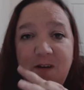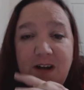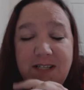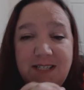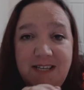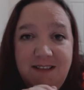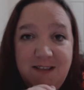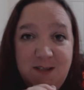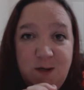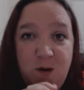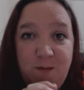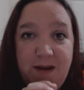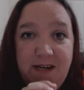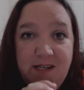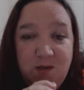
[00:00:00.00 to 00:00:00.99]
Frosty the
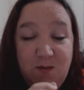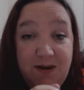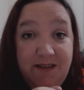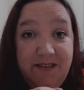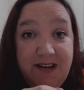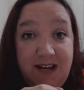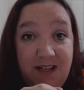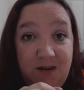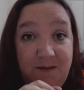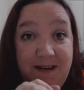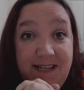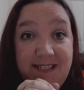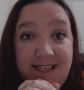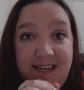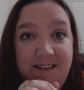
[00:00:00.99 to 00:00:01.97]
Snowman is one of the
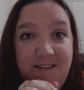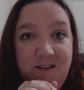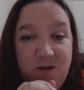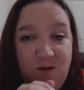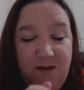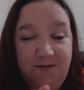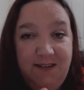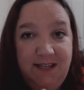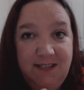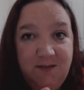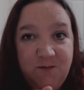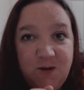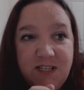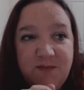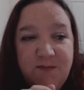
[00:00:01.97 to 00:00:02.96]
colorways in the 12
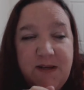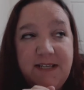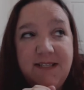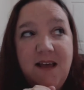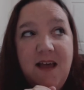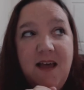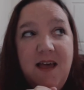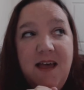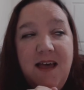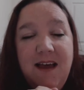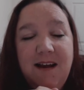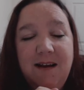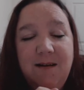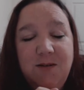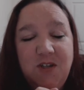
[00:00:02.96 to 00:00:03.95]
Days of Christmas.
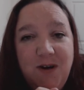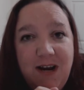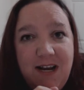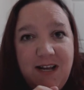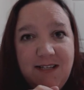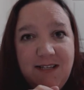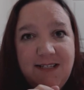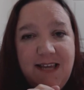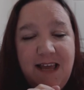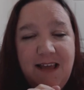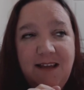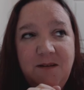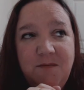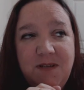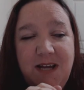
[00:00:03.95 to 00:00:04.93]
And I was trying to
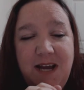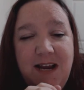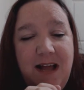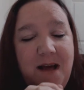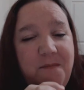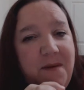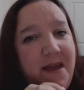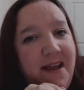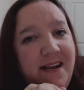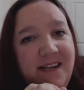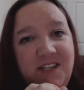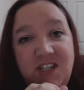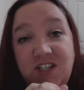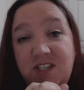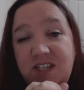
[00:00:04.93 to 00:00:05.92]
get him dyed up, and
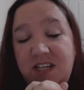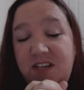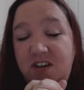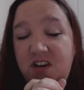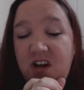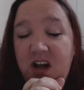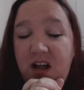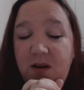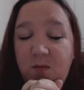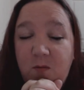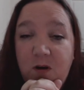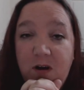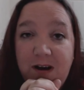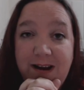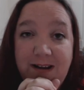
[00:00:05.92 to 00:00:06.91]
it just did not
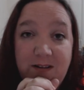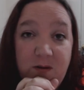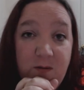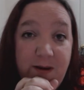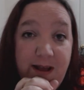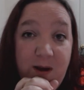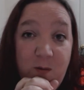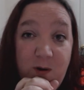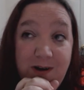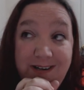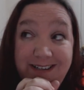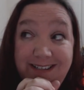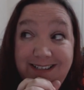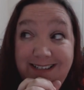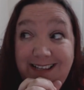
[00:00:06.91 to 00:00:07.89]
work the way I
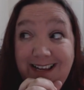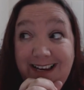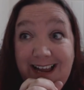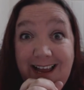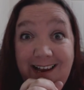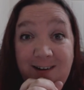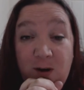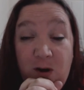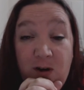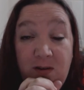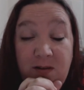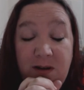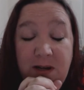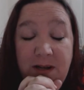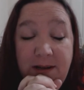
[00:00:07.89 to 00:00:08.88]
wanted, like at all.